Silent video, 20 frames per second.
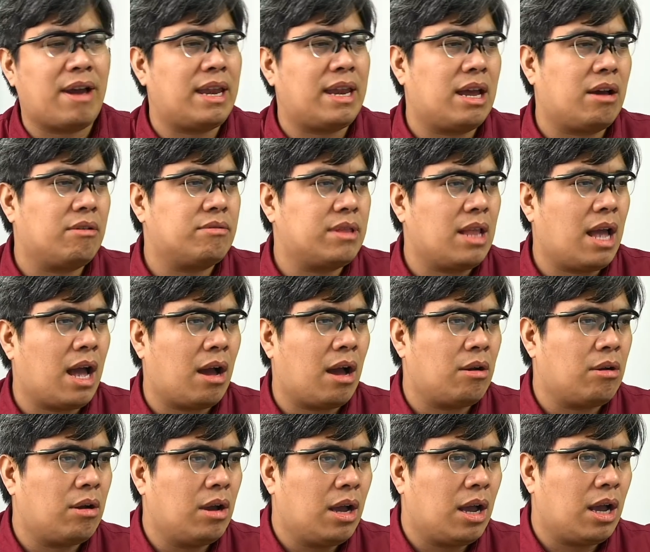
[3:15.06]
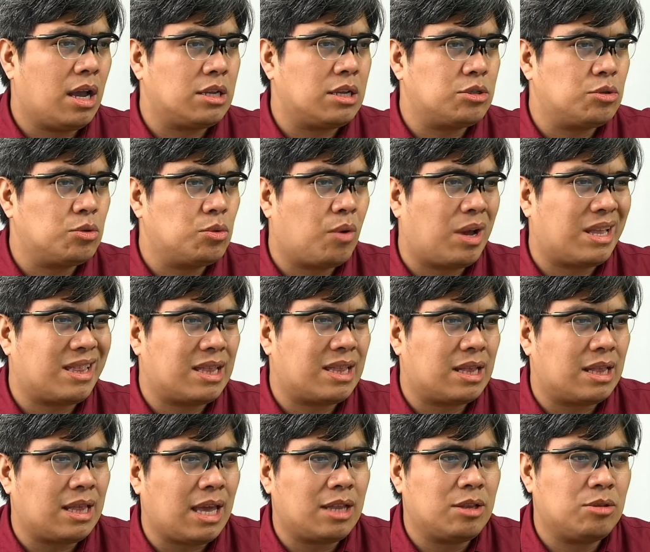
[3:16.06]
out now as to what
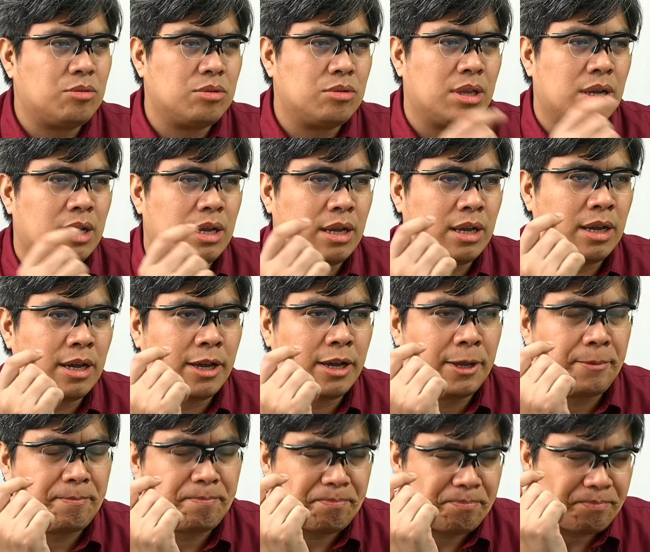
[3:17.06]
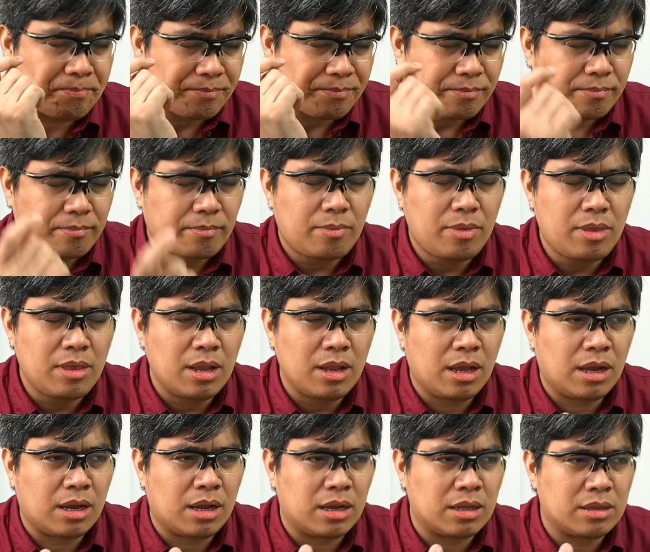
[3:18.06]
led to the
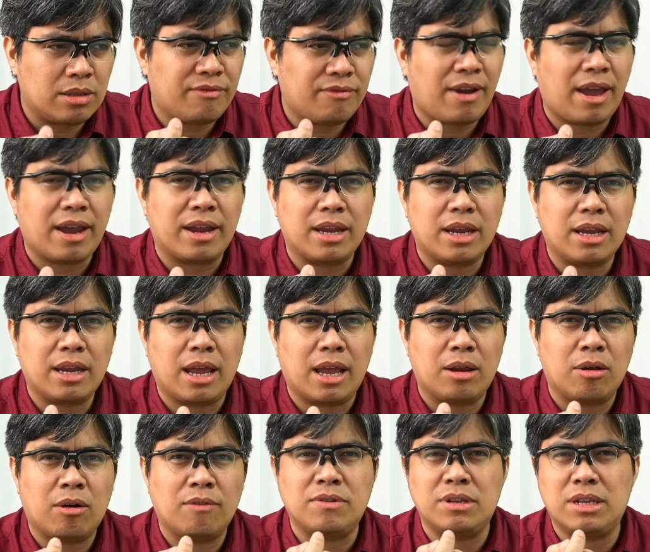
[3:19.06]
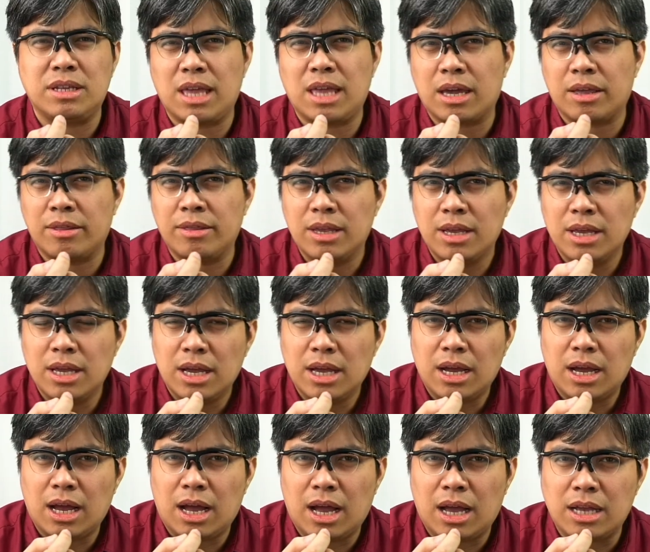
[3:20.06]
uh, the fire here and hopefully they can
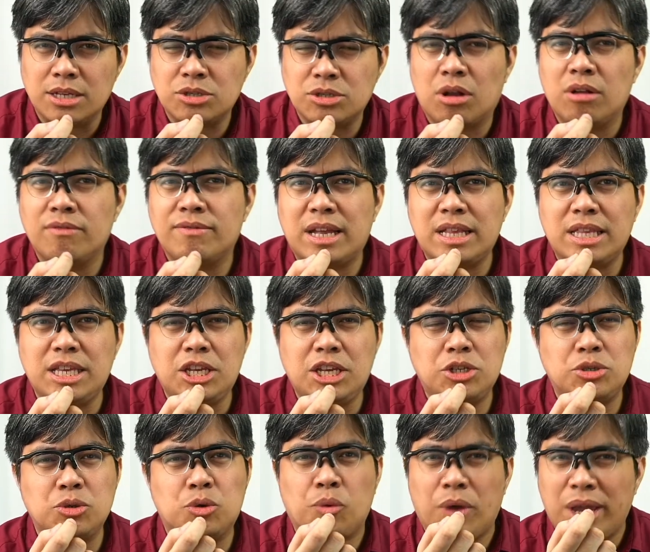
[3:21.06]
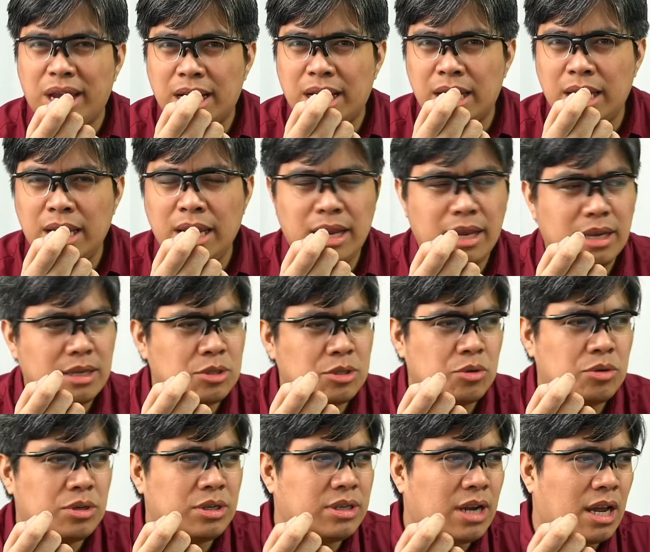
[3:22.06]
uh, solve that issue quickly,
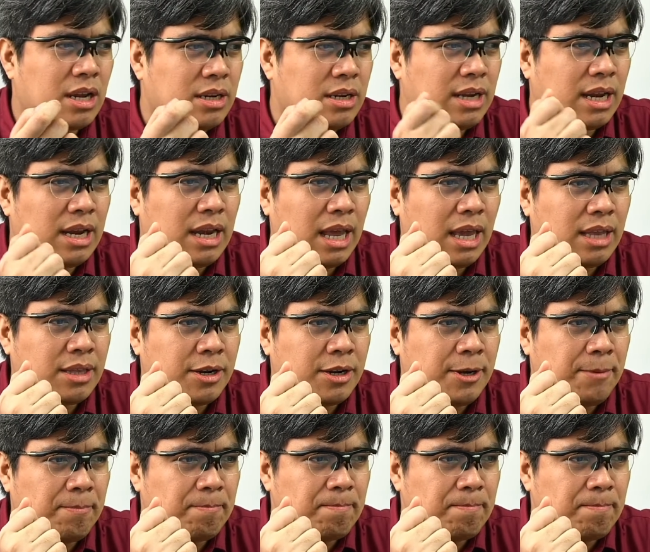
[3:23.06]
sooner rather than later.